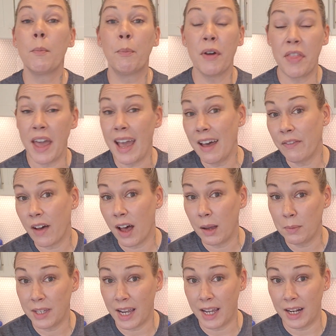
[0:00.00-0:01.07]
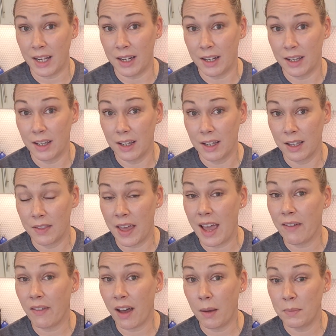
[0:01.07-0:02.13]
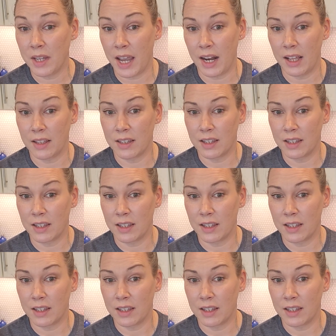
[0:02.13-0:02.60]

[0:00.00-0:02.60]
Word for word: But they have updated they have updated